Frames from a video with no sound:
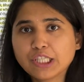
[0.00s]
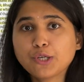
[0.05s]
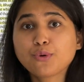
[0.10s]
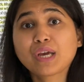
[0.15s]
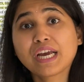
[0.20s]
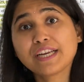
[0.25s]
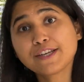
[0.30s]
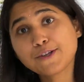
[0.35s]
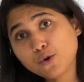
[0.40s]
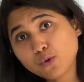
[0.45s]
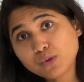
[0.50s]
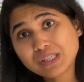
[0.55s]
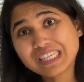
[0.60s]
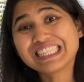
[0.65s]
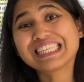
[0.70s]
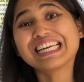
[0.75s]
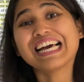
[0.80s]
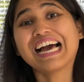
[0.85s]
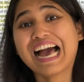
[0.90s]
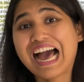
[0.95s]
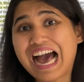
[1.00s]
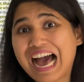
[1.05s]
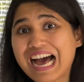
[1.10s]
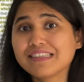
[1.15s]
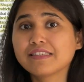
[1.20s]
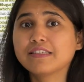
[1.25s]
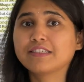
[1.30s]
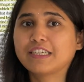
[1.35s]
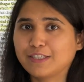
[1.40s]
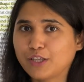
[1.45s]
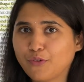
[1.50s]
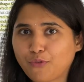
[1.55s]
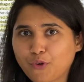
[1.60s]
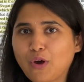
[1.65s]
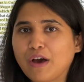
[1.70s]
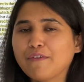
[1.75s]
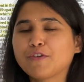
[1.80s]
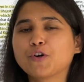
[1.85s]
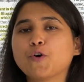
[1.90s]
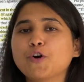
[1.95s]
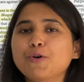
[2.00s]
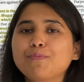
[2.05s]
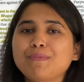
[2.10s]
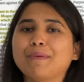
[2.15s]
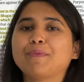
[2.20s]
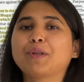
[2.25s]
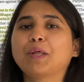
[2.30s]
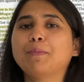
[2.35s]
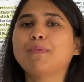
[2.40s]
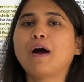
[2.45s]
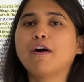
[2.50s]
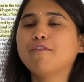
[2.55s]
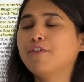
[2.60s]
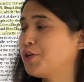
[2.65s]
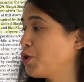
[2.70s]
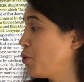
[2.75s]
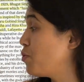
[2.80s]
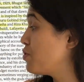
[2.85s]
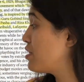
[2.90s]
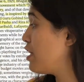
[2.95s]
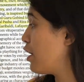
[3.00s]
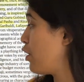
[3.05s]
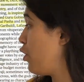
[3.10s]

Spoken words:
You can use it as it is. If you have a good memory power, use the